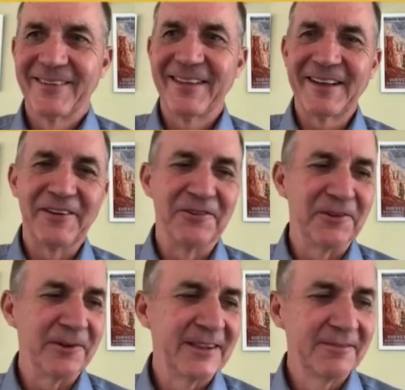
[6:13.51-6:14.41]
Thank you,
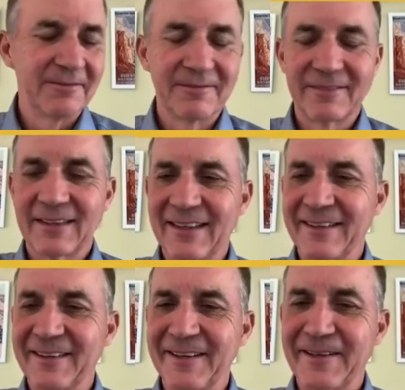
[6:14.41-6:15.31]
Julie.
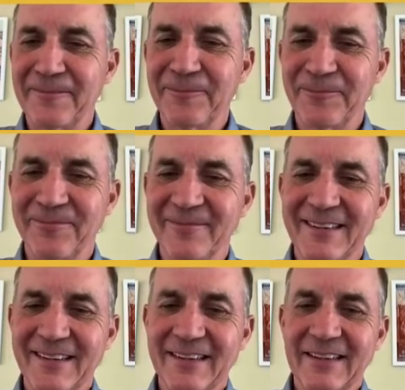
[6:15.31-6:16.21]
And
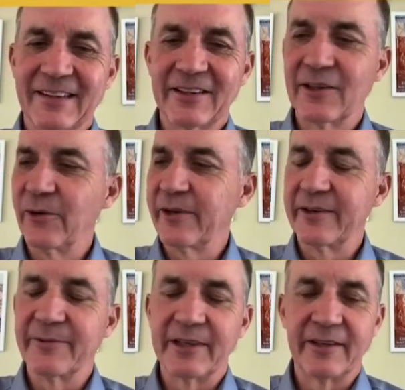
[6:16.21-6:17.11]
good Lord,
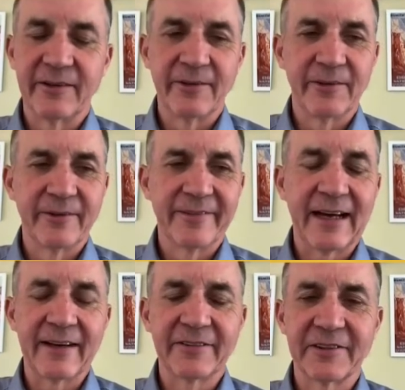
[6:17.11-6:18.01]

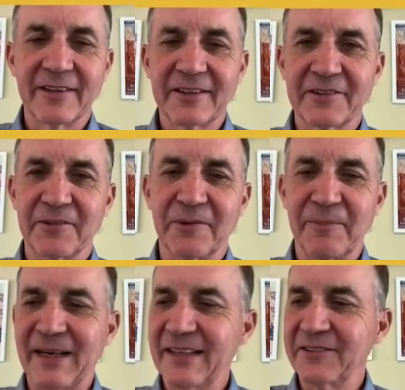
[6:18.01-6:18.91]
that introduction
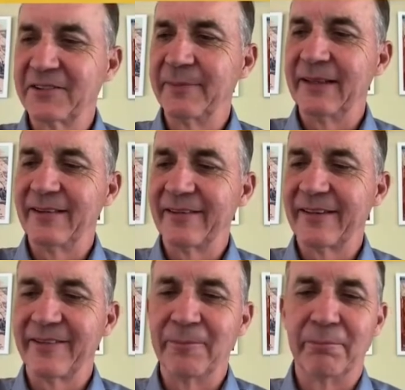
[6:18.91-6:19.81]
reminds me that
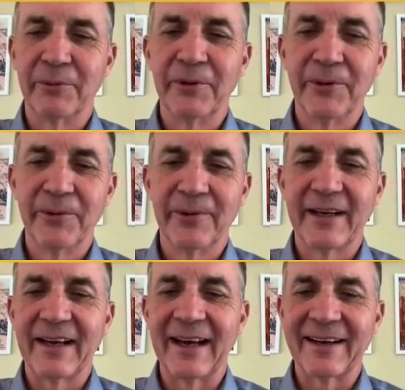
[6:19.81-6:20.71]
the brood
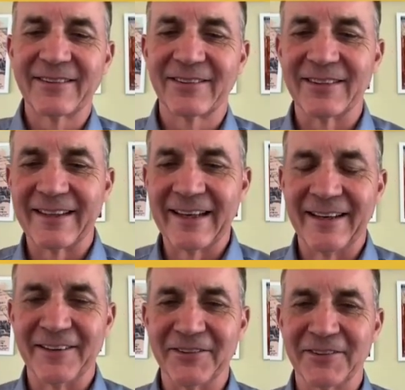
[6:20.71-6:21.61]
X
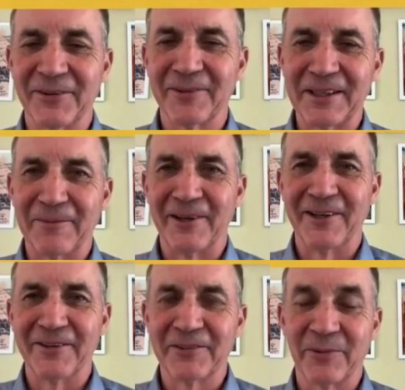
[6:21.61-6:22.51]
cicadas only
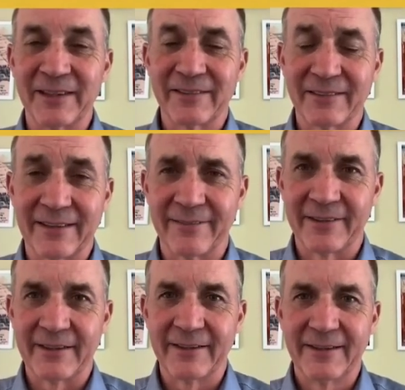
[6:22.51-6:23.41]
emerge once
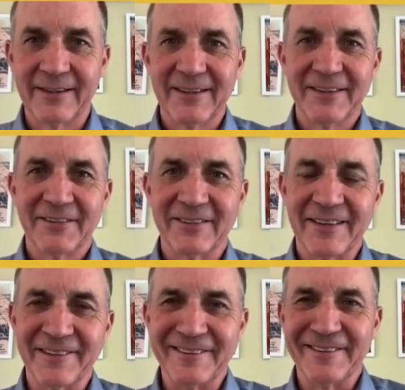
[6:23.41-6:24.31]
every
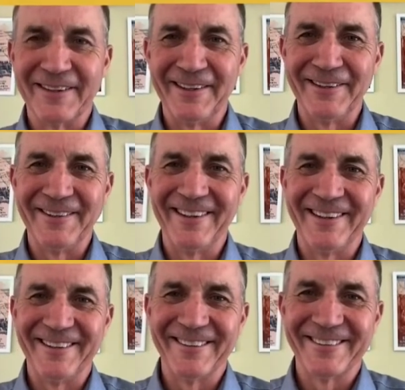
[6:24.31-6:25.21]
17
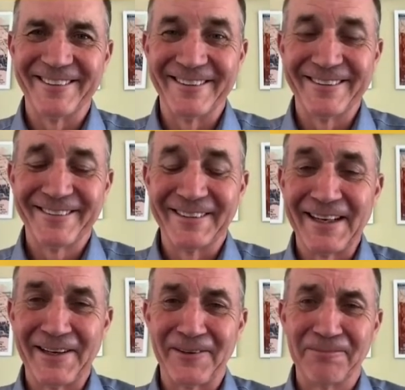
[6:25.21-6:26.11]
years. And it's
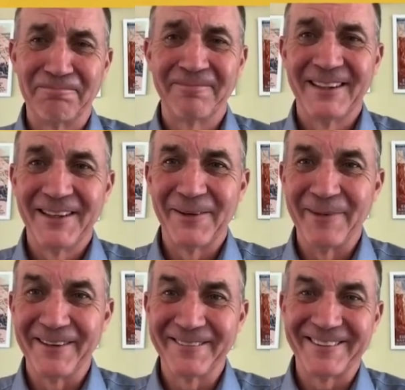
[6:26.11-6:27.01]
now
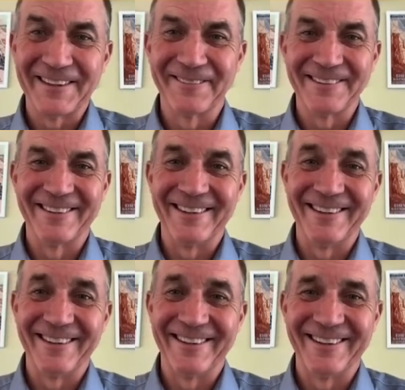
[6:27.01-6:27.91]
about
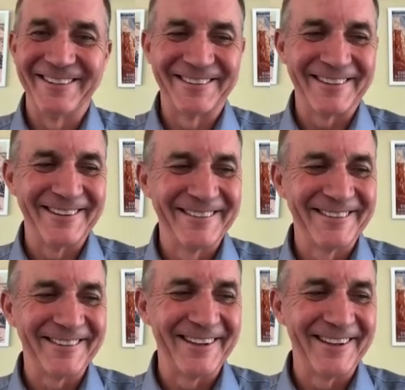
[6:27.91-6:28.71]
17 years since